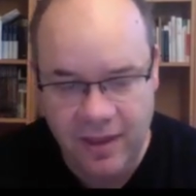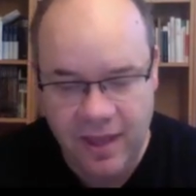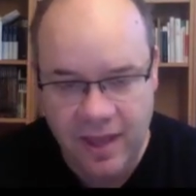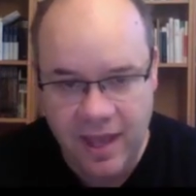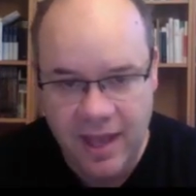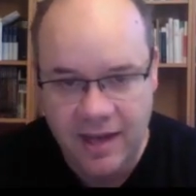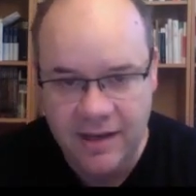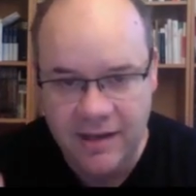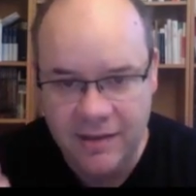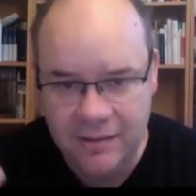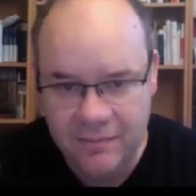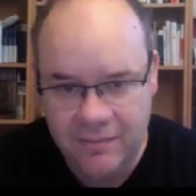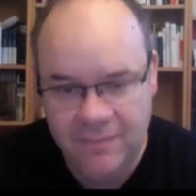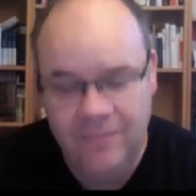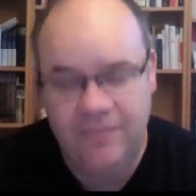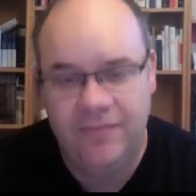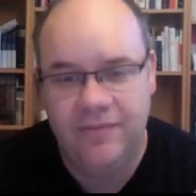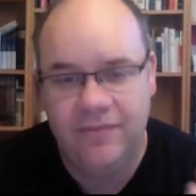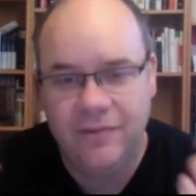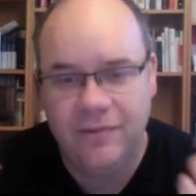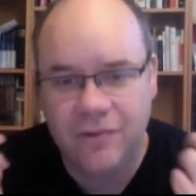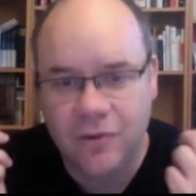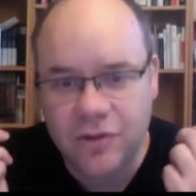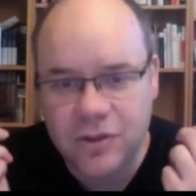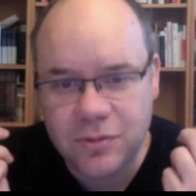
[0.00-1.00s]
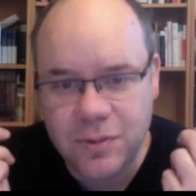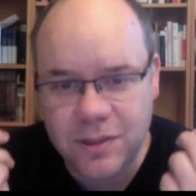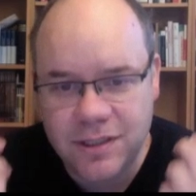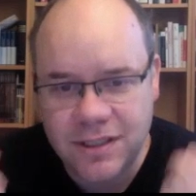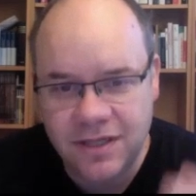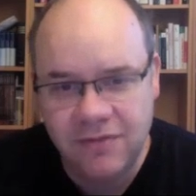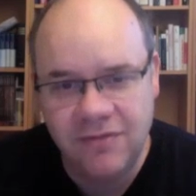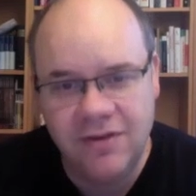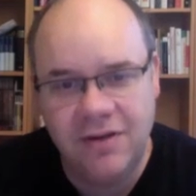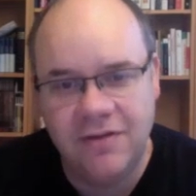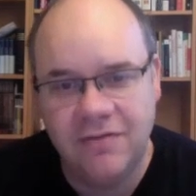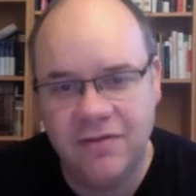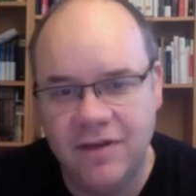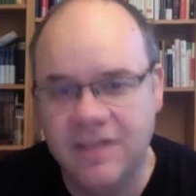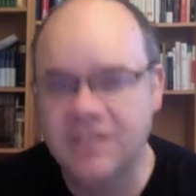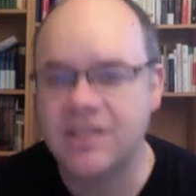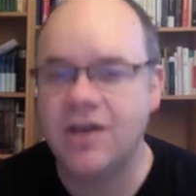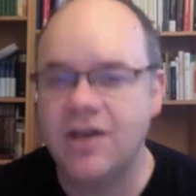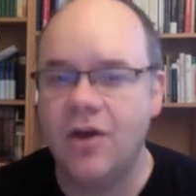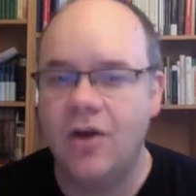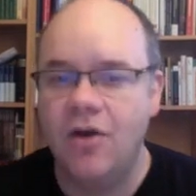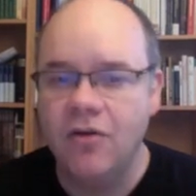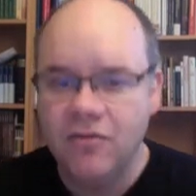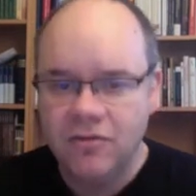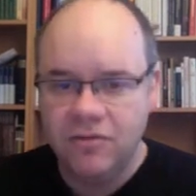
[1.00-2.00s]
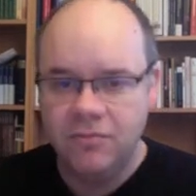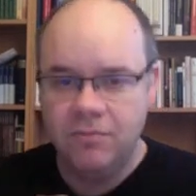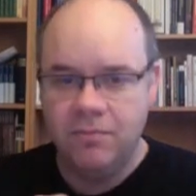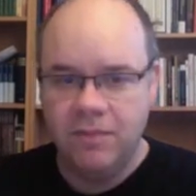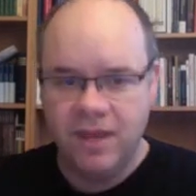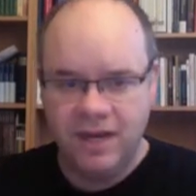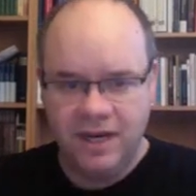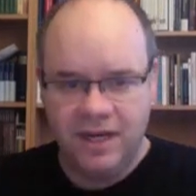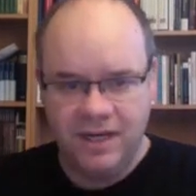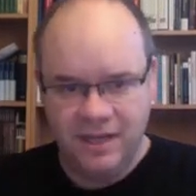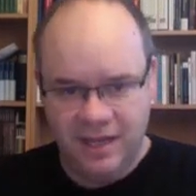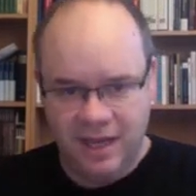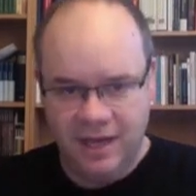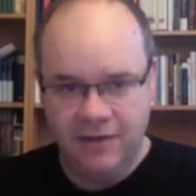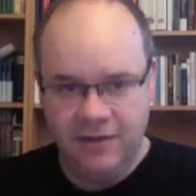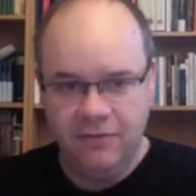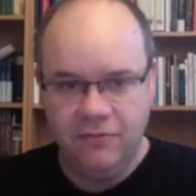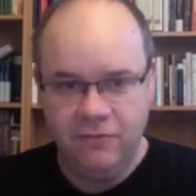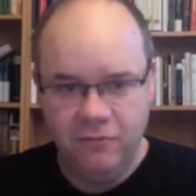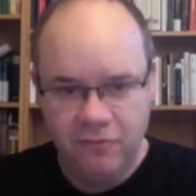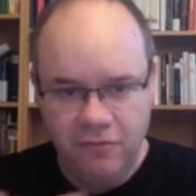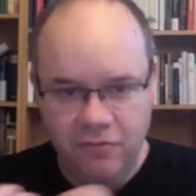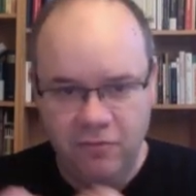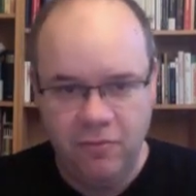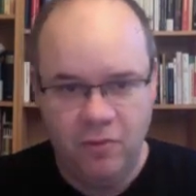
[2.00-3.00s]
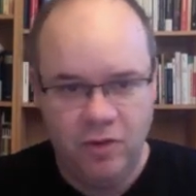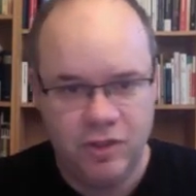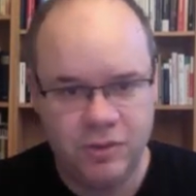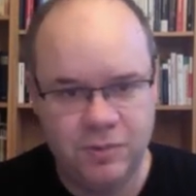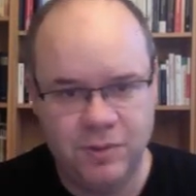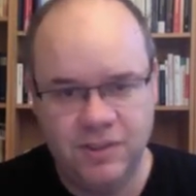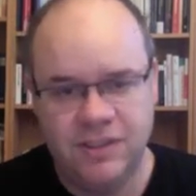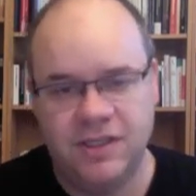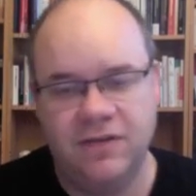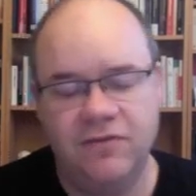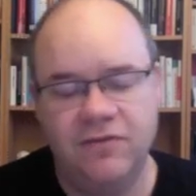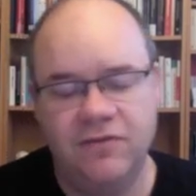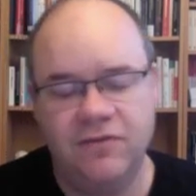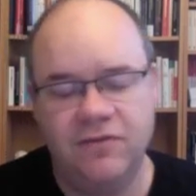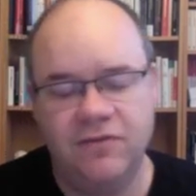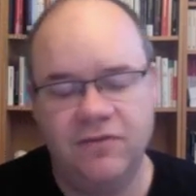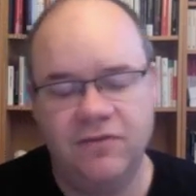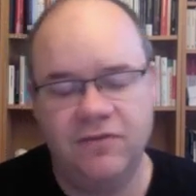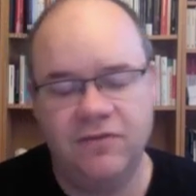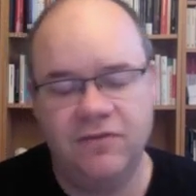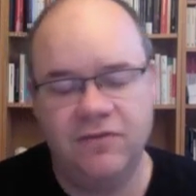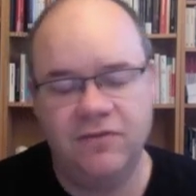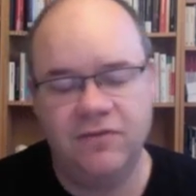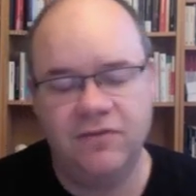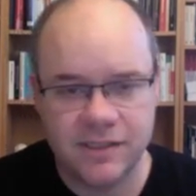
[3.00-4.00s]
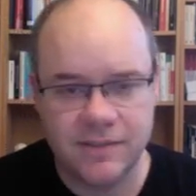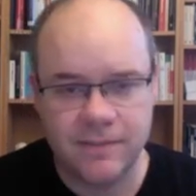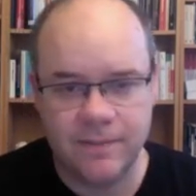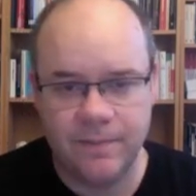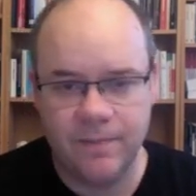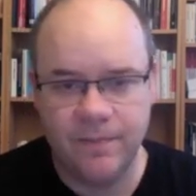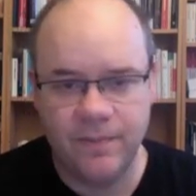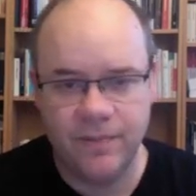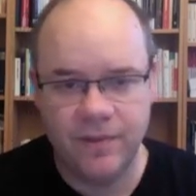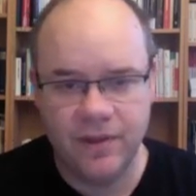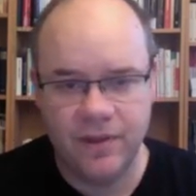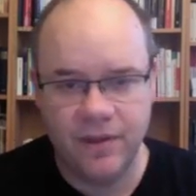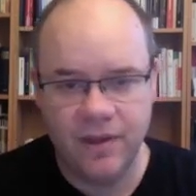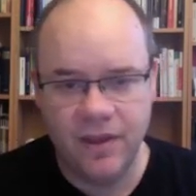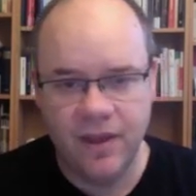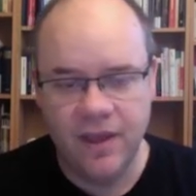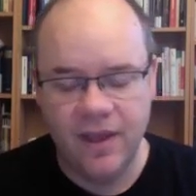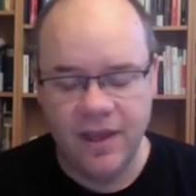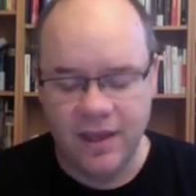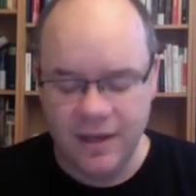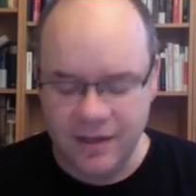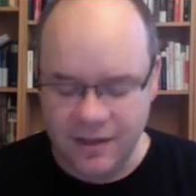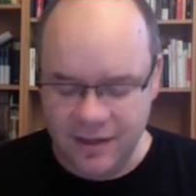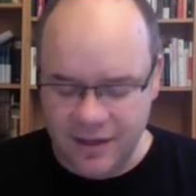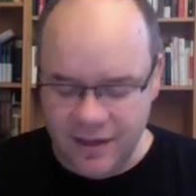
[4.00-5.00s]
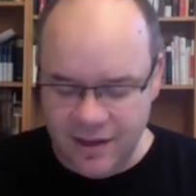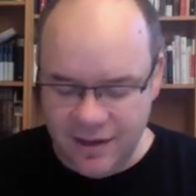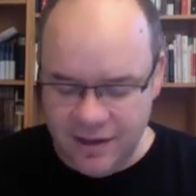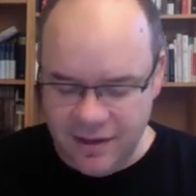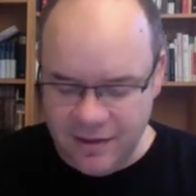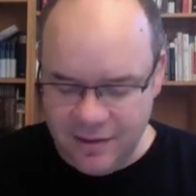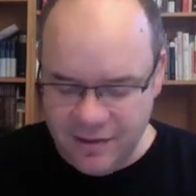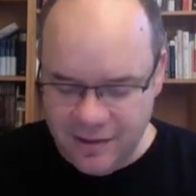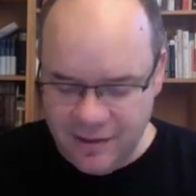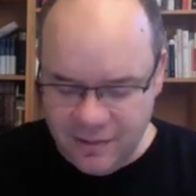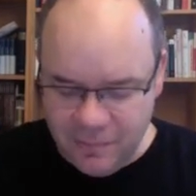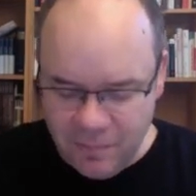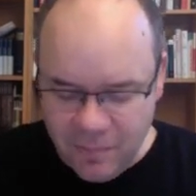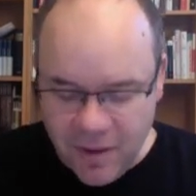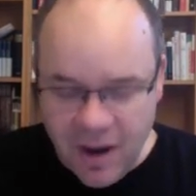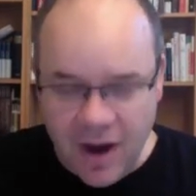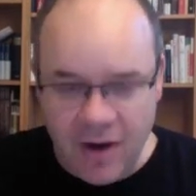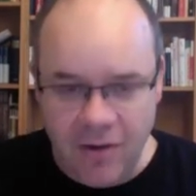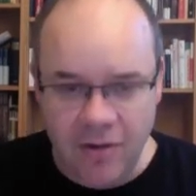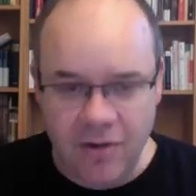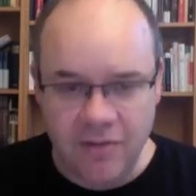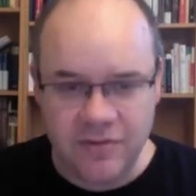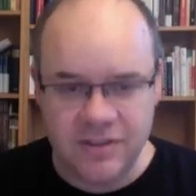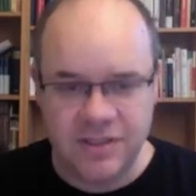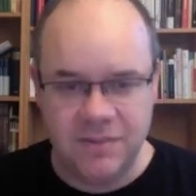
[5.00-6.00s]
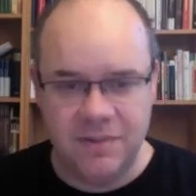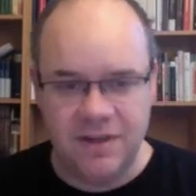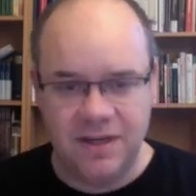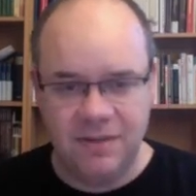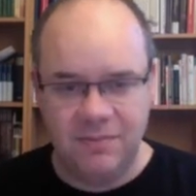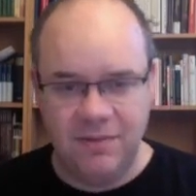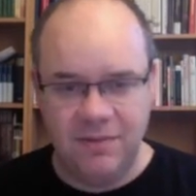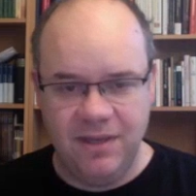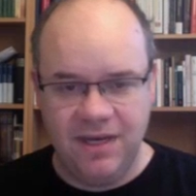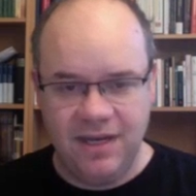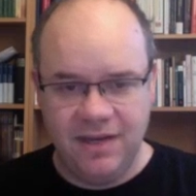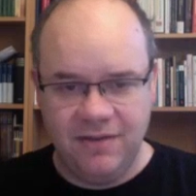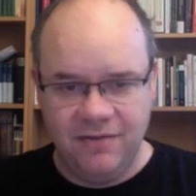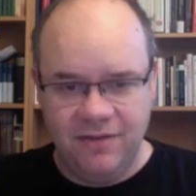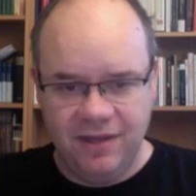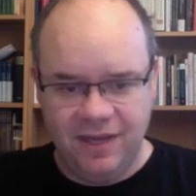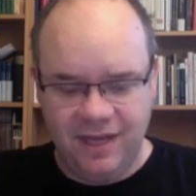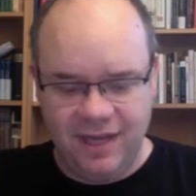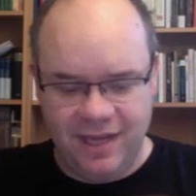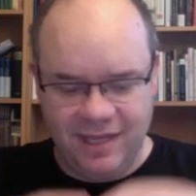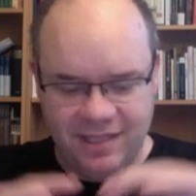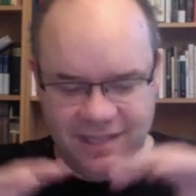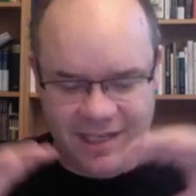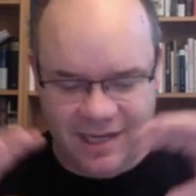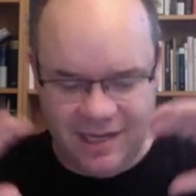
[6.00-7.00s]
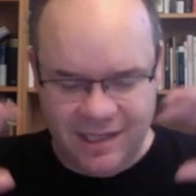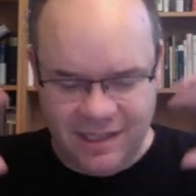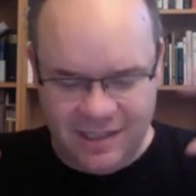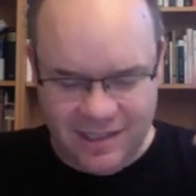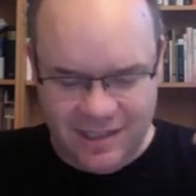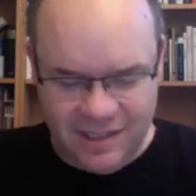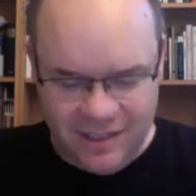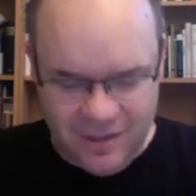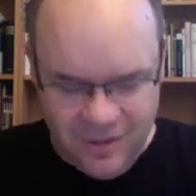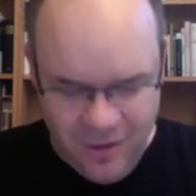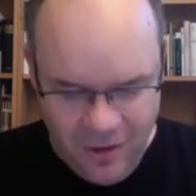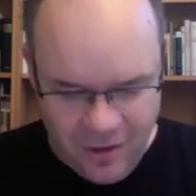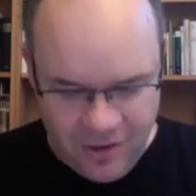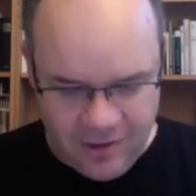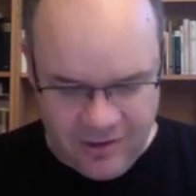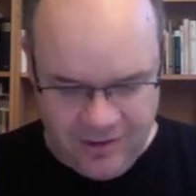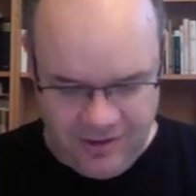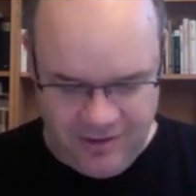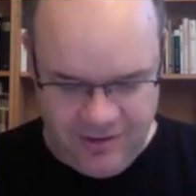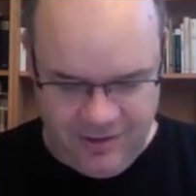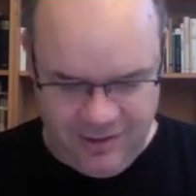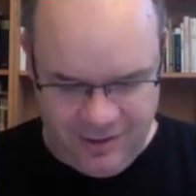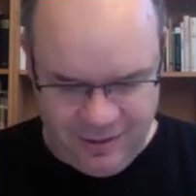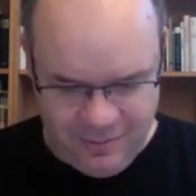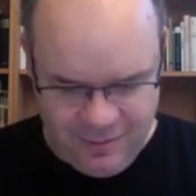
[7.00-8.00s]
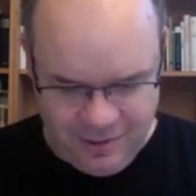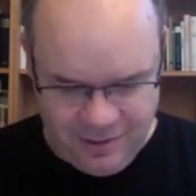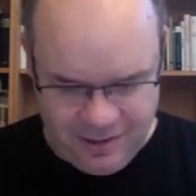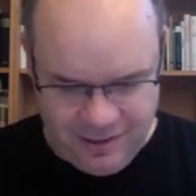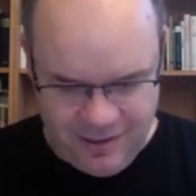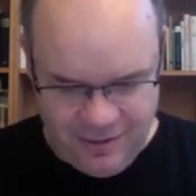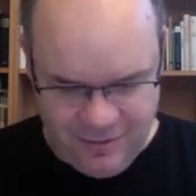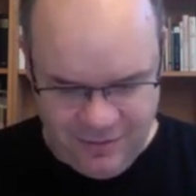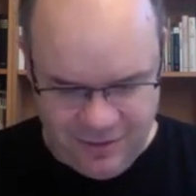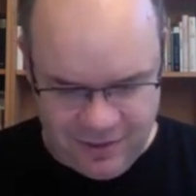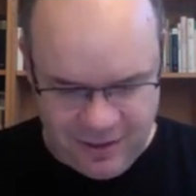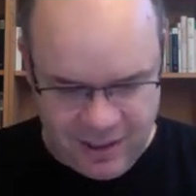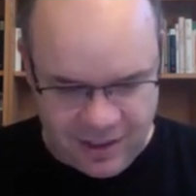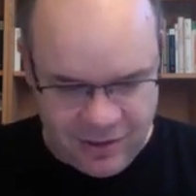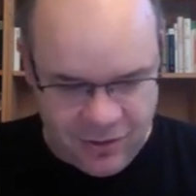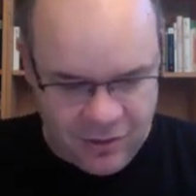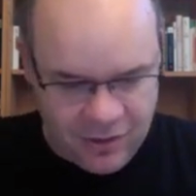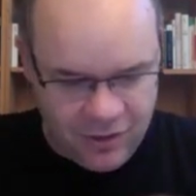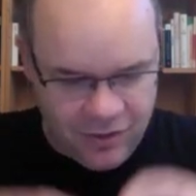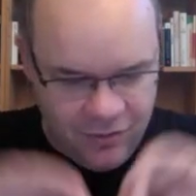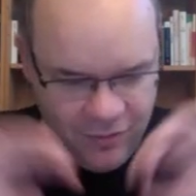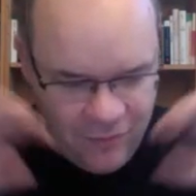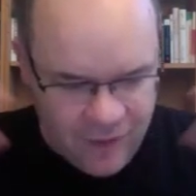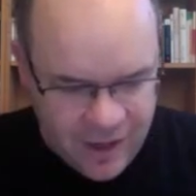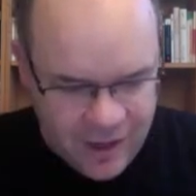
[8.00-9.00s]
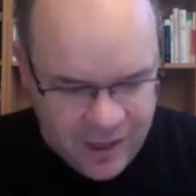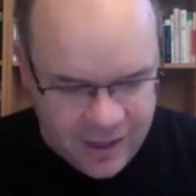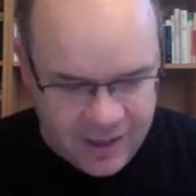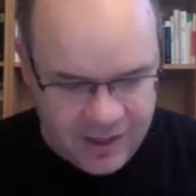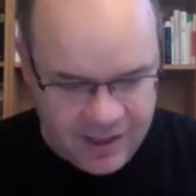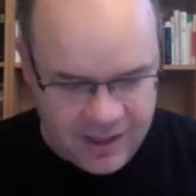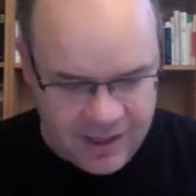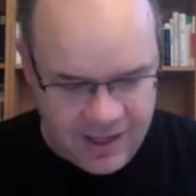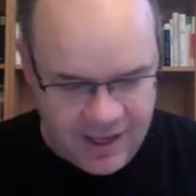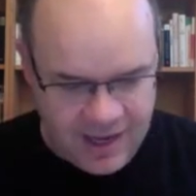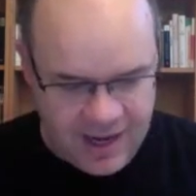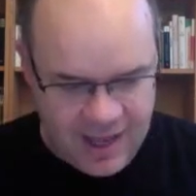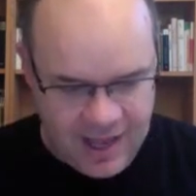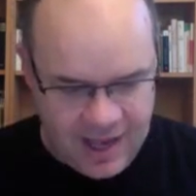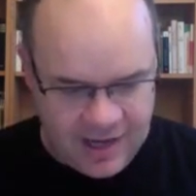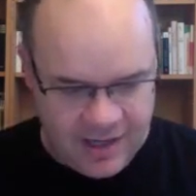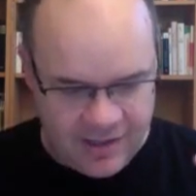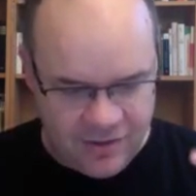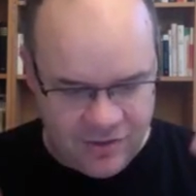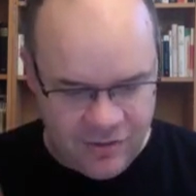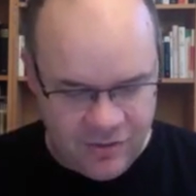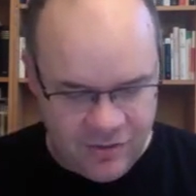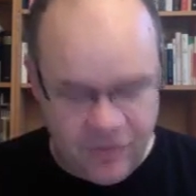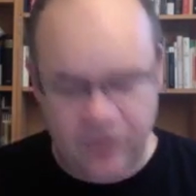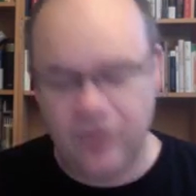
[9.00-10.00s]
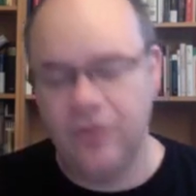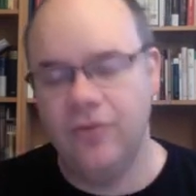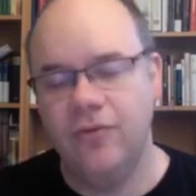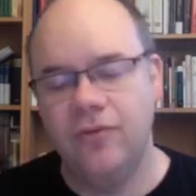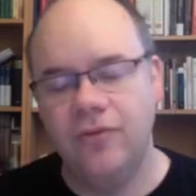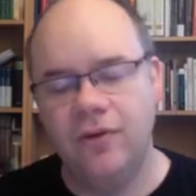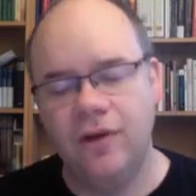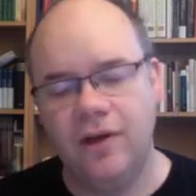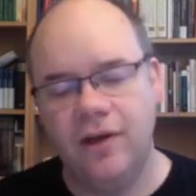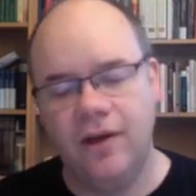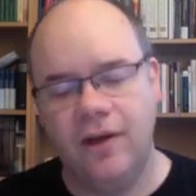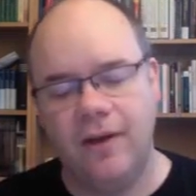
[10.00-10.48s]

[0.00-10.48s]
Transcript: And those specific things are often better done with more specific tools. The power of Semantic MediaWiki is that it's not specific, that you quickly can add it to new